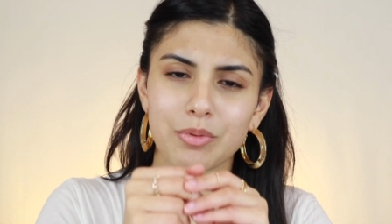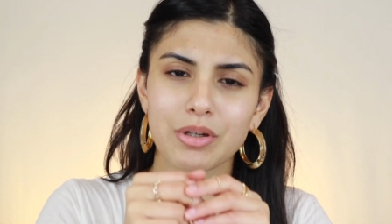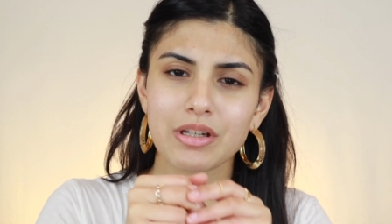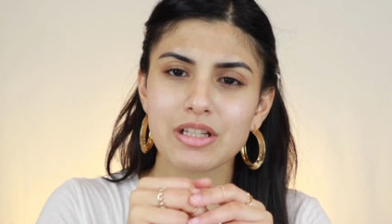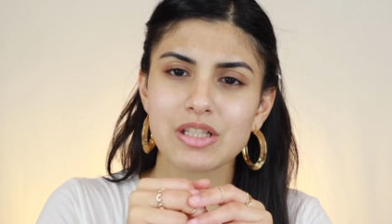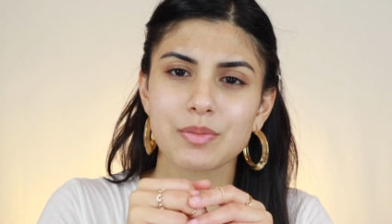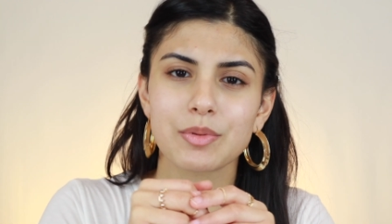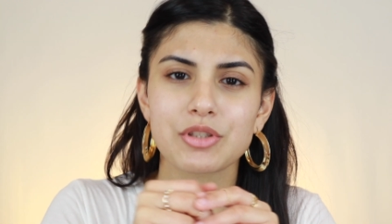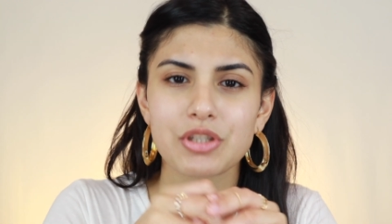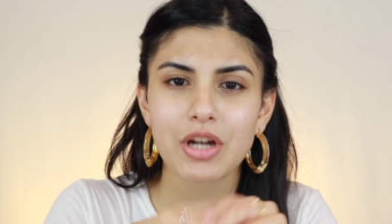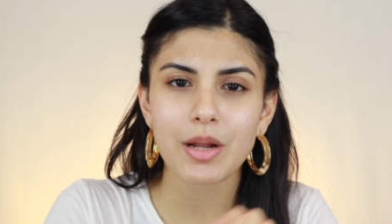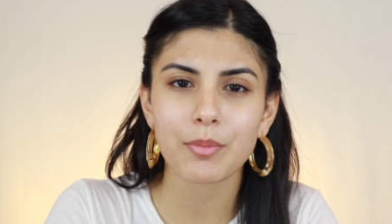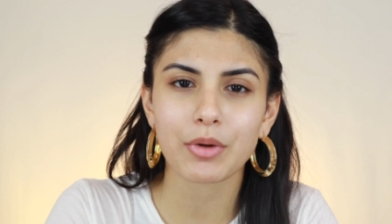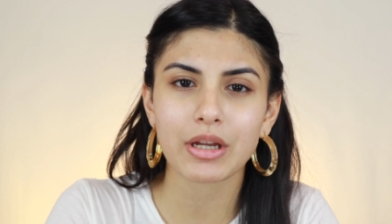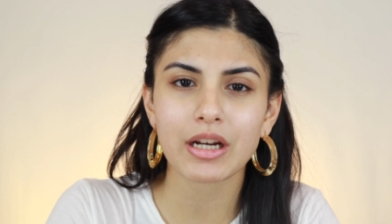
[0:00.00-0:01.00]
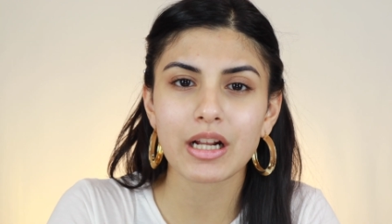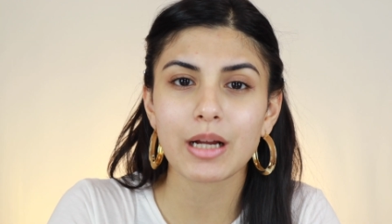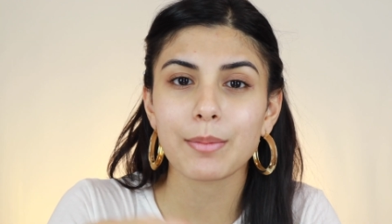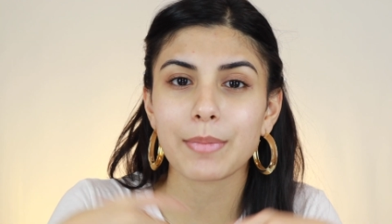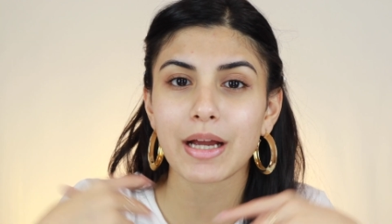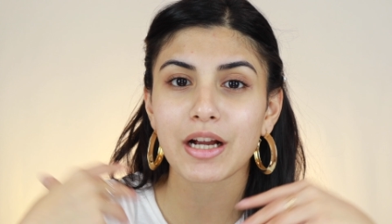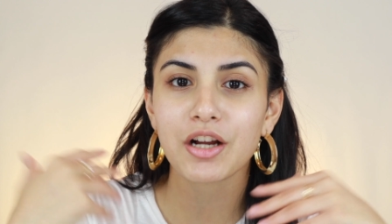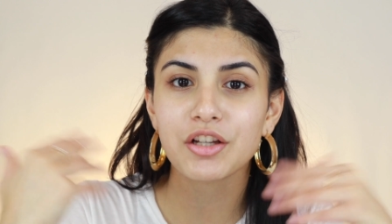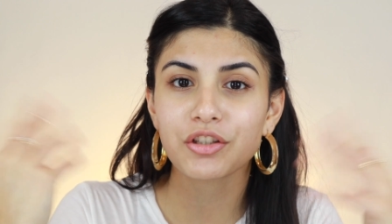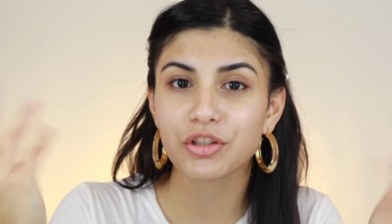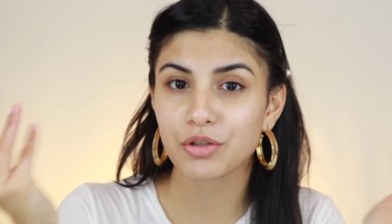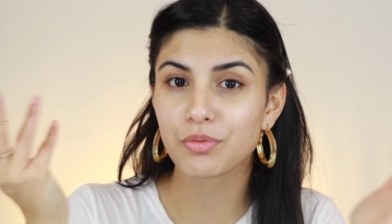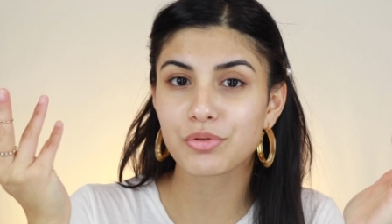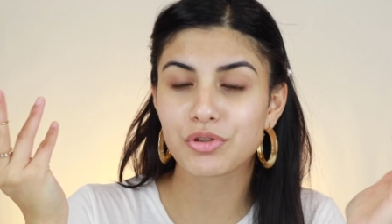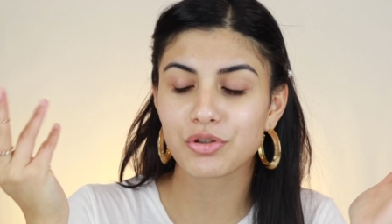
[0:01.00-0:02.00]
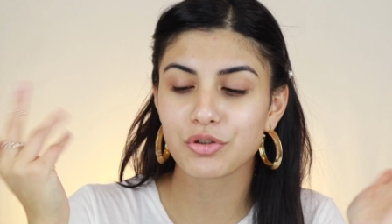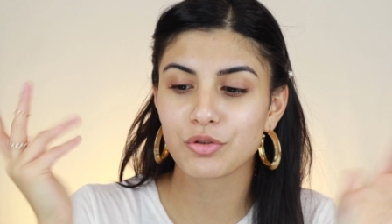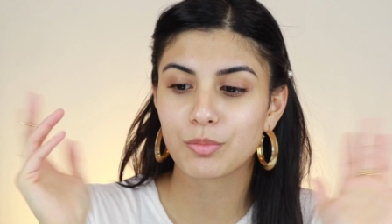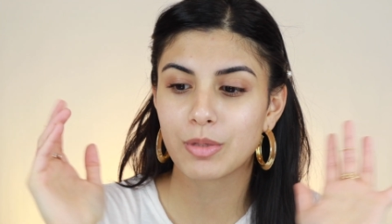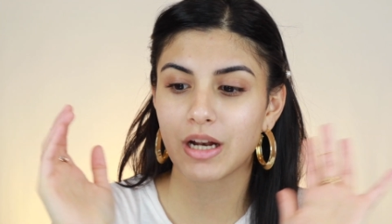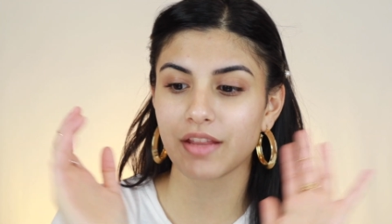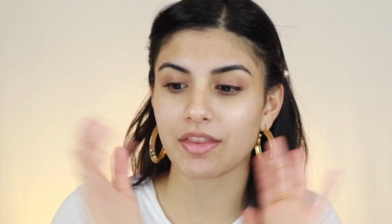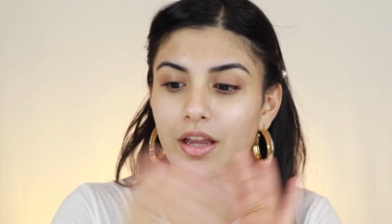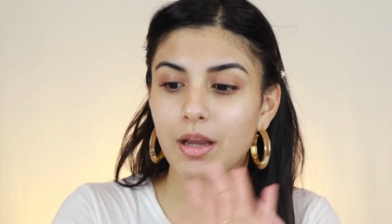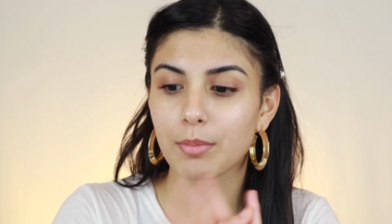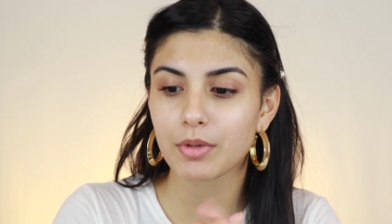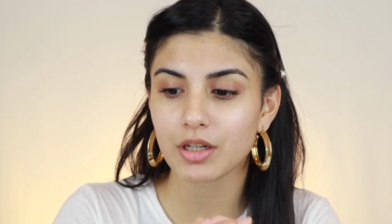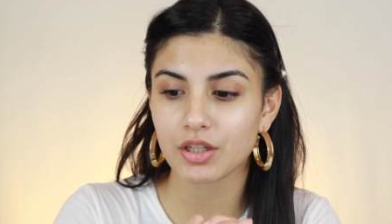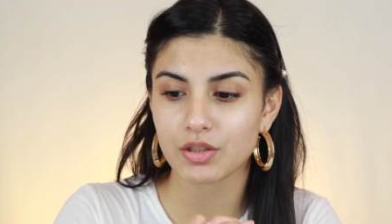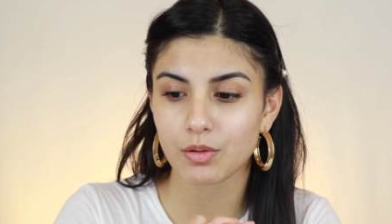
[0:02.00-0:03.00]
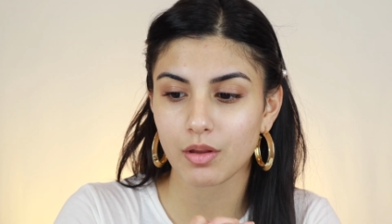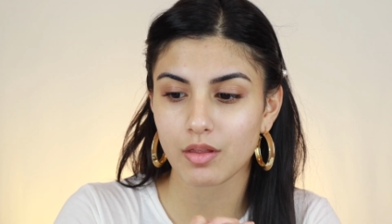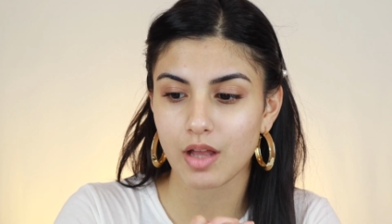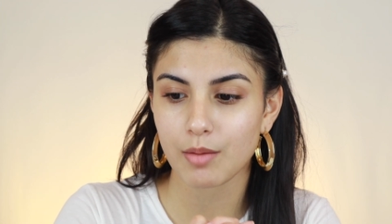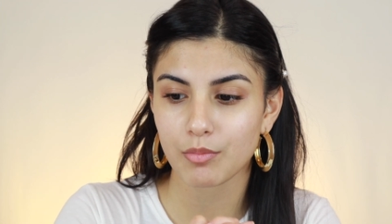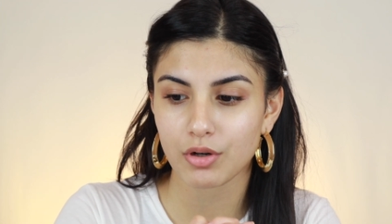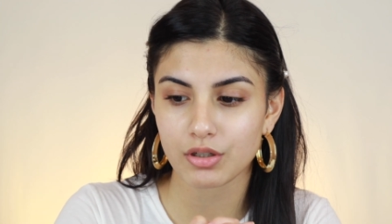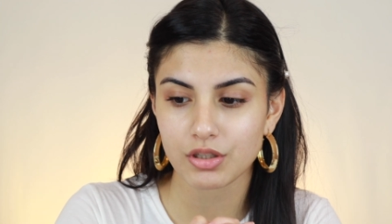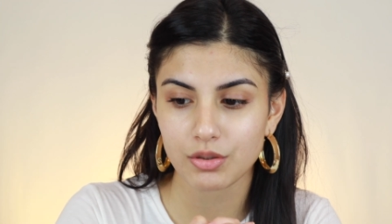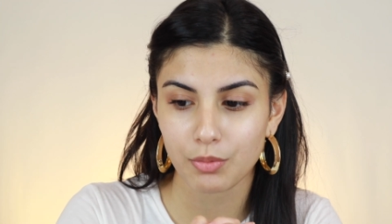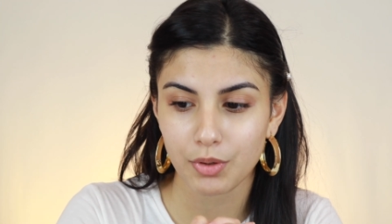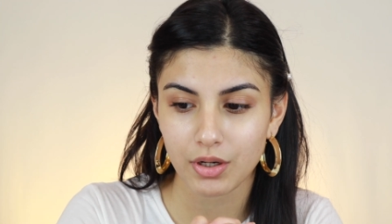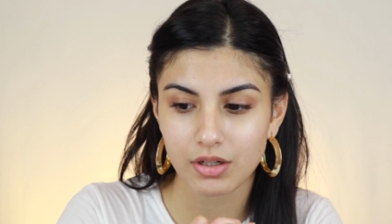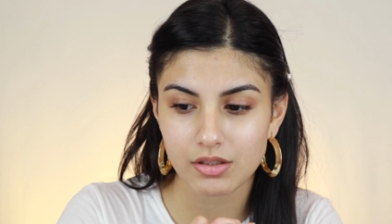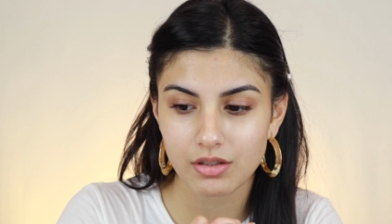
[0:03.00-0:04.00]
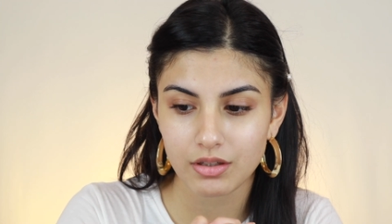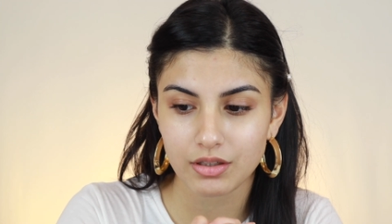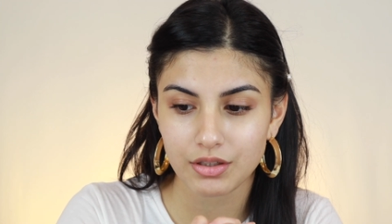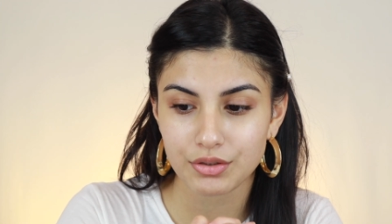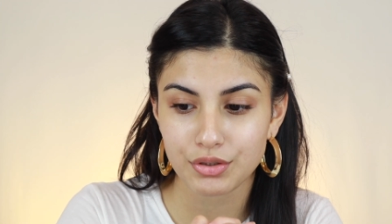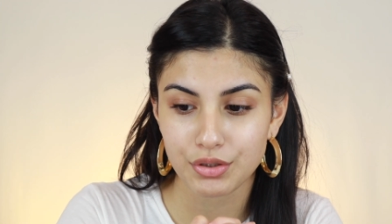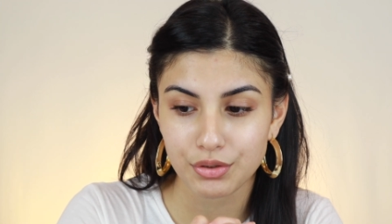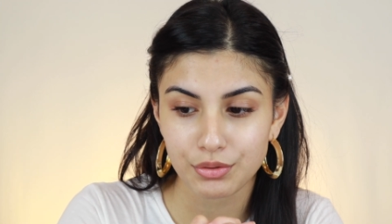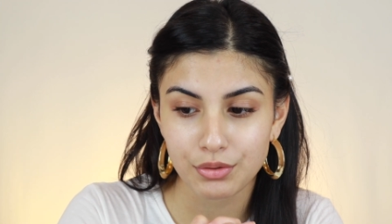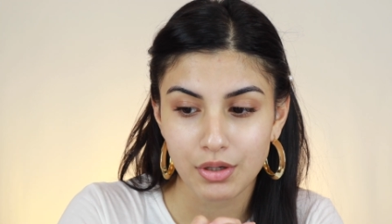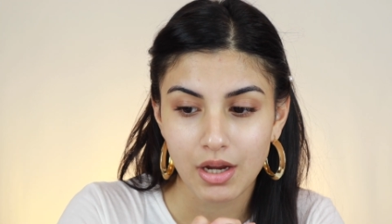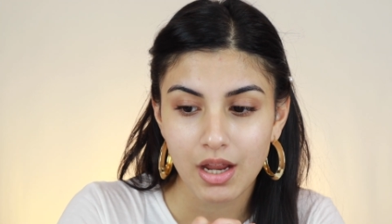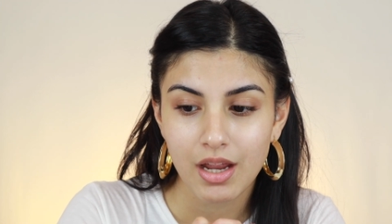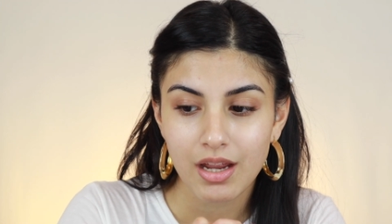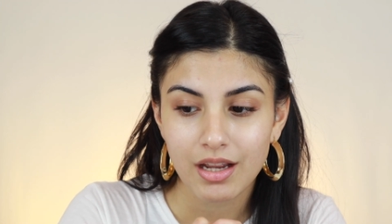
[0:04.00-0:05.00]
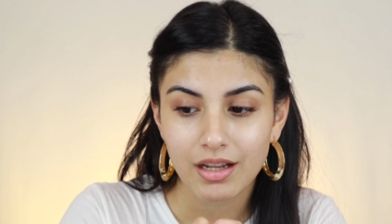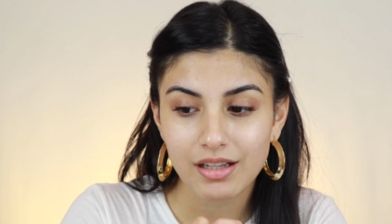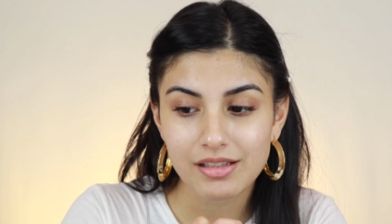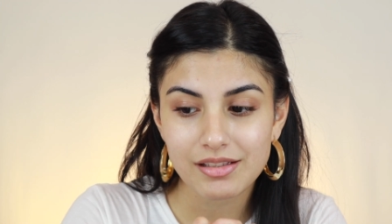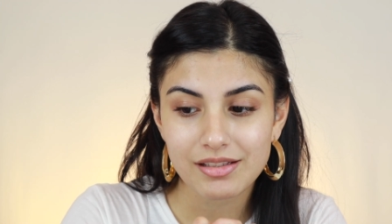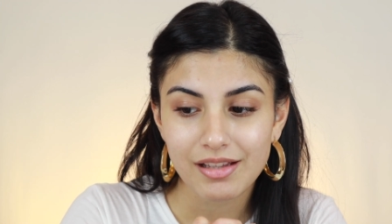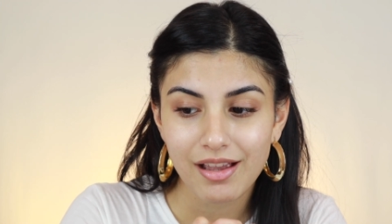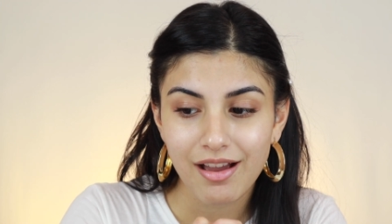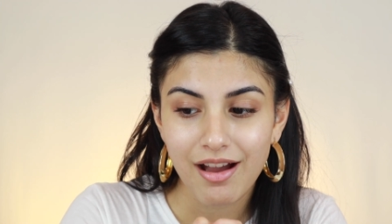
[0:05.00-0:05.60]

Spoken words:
We're gonna switch it up. We're gonna come back on YouTube, but I think I'm gonna do a lot more tutorials on here too, because